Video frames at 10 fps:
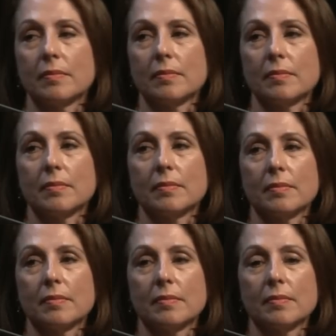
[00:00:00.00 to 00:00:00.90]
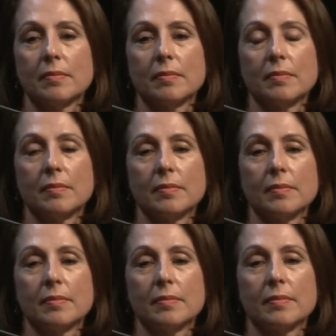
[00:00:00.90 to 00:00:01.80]

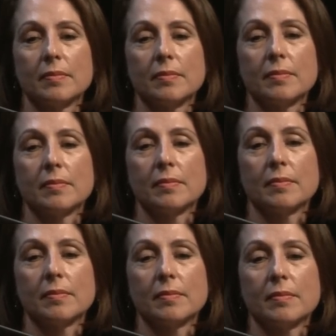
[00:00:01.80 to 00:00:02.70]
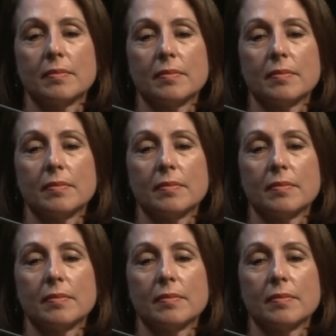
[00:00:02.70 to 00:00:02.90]
[no speech]